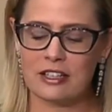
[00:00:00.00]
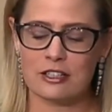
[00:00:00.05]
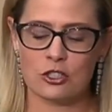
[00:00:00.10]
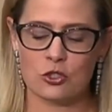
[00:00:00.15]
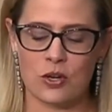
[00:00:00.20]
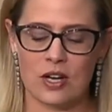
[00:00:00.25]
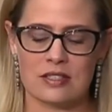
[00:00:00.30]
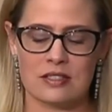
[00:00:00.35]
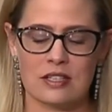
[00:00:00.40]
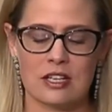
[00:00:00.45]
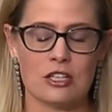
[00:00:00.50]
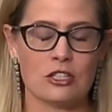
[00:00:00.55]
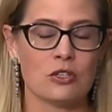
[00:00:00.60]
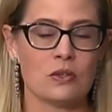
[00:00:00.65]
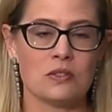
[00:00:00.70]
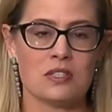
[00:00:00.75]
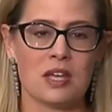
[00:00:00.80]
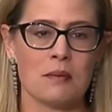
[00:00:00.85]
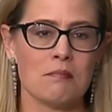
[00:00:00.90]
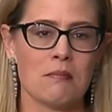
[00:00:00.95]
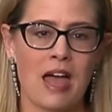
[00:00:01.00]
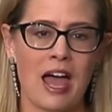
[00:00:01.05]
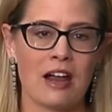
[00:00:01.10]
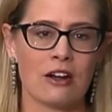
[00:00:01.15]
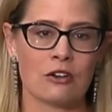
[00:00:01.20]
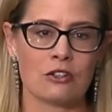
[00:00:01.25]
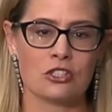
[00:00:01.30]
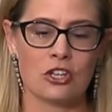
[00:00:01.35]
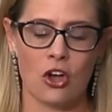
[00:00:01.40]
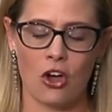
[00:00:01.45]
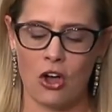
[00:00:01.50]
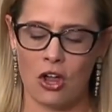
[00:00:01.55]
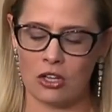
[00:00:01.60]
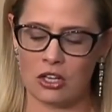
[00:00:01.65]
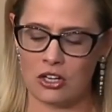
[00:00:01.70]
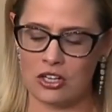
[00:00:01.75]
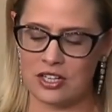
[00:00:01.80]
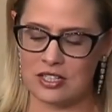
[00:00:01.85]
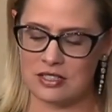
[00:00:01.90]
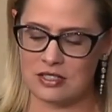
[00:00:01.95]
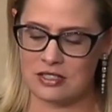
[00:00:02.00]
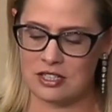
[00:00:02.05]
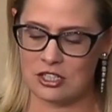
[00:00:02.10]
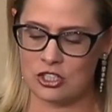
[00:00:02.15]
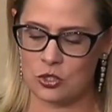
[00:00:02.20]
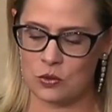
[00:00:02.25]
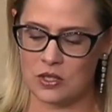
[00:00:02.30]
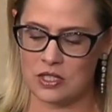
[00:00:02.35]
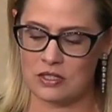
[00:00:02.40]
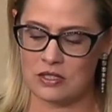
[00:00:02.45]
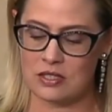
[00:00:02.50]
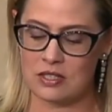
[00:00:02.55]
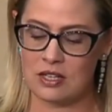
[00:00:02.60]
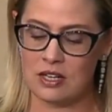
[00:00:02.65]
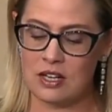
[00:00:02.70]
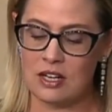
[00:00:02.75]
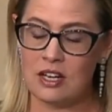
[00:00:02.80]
address issues that matter to all our constituents.